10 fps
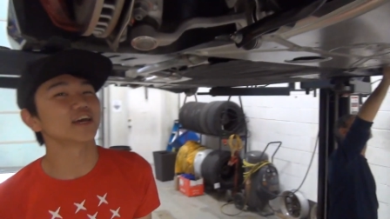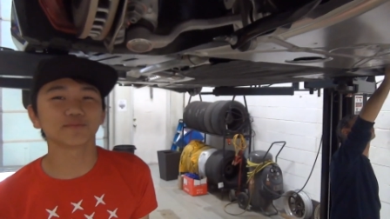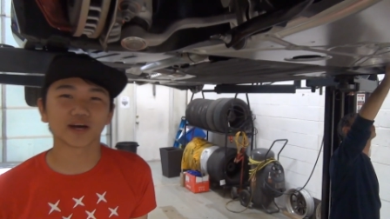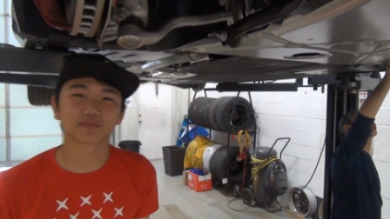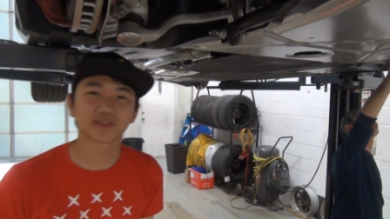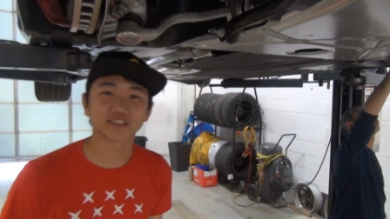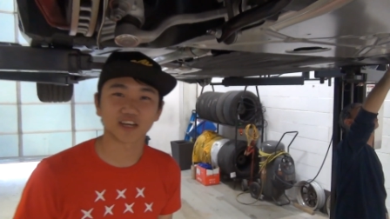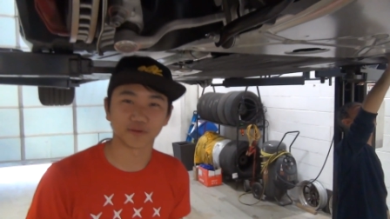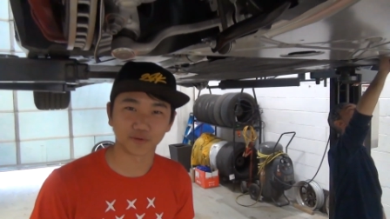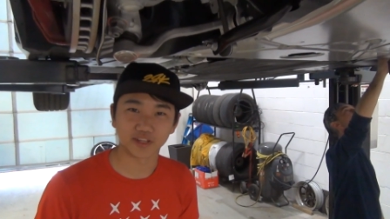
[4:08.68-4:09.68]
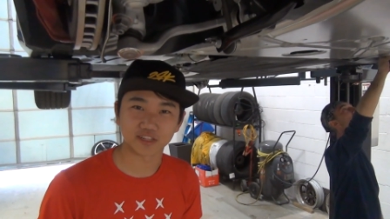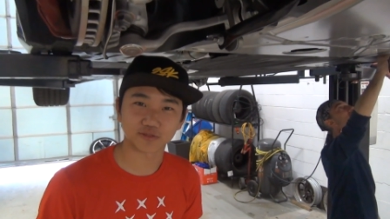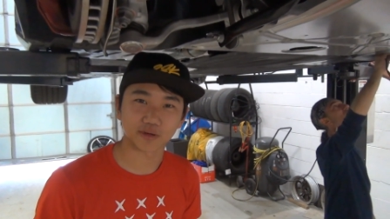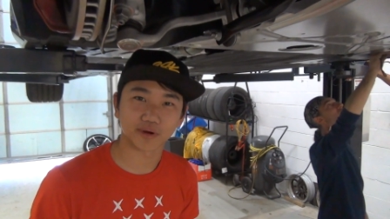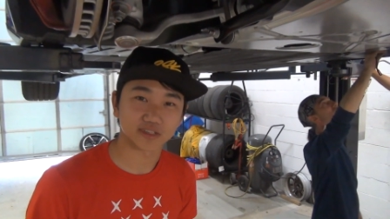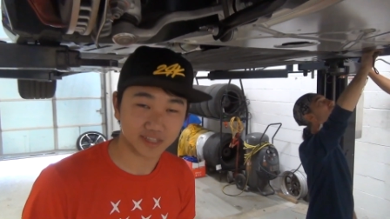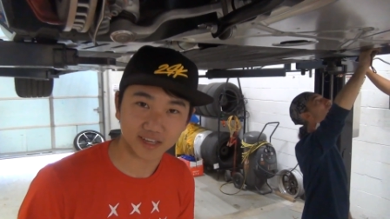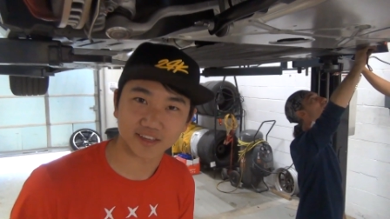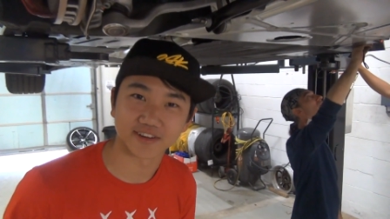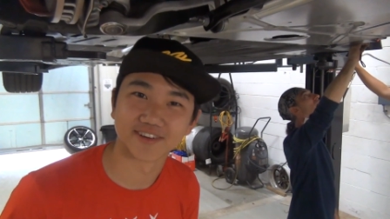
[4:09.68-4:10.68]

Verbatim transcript: hey, Bach, please help. We need sway bars. Thank you.